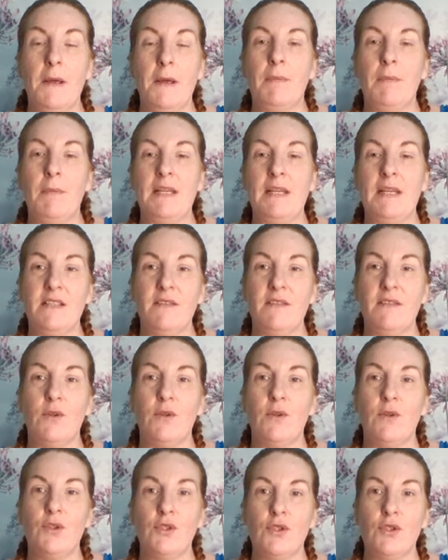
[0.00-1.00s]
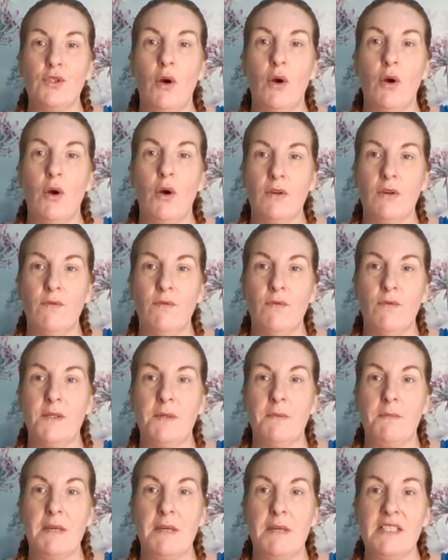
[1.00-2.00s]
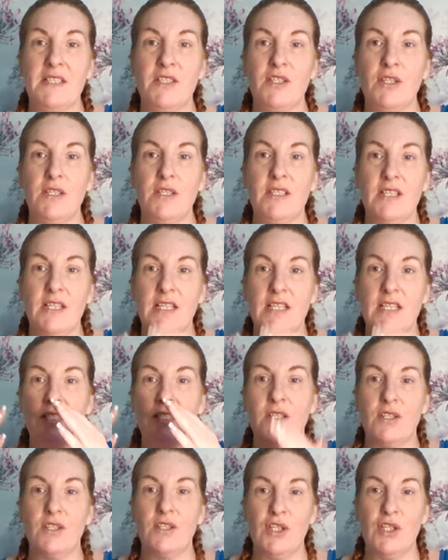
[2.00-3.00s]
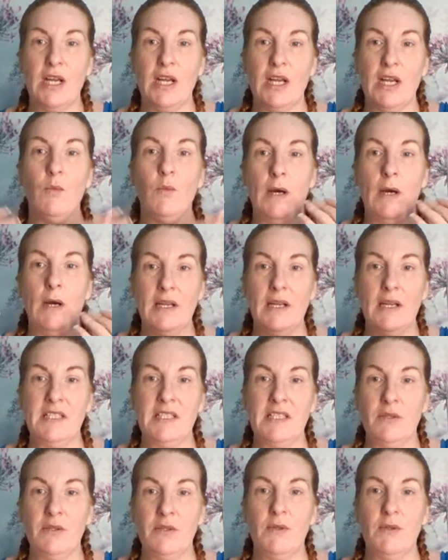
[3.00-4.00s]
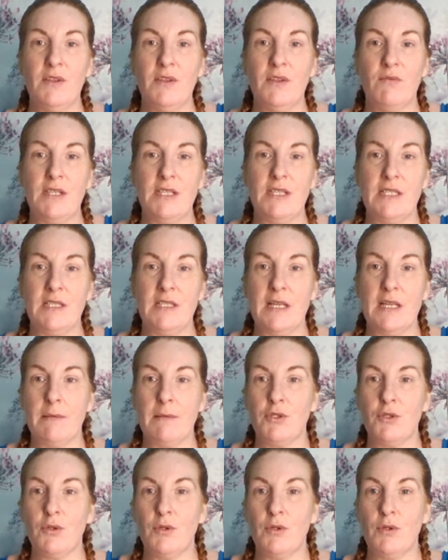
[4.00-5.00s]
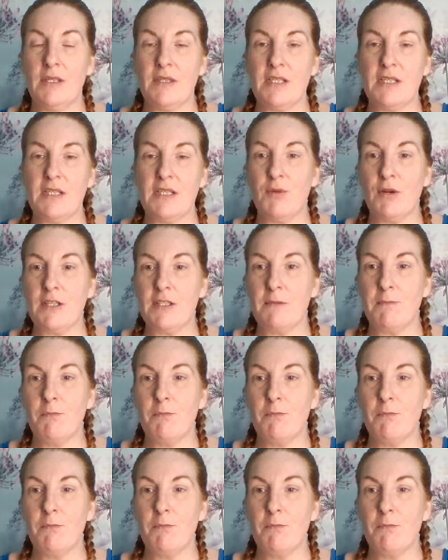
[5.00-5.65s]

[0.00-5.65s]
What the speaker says: please, if you could just hold off with the messages into the chat while I deal with the reading that I'm doing at this present